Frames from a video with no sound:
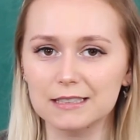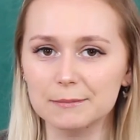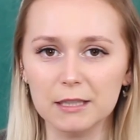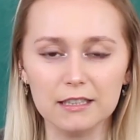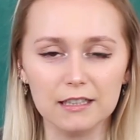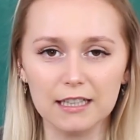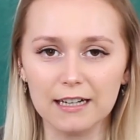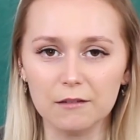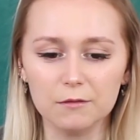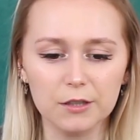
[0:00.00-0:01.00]
explained and laid
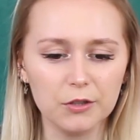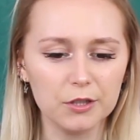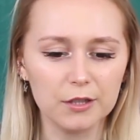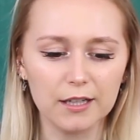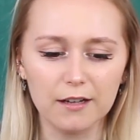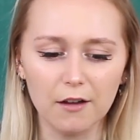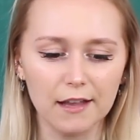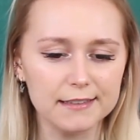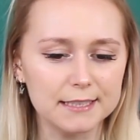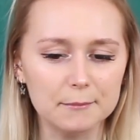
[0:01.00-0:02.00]
out for you, you're like, oh,
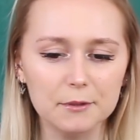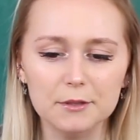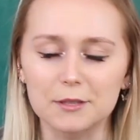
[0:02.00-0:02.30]
that's simple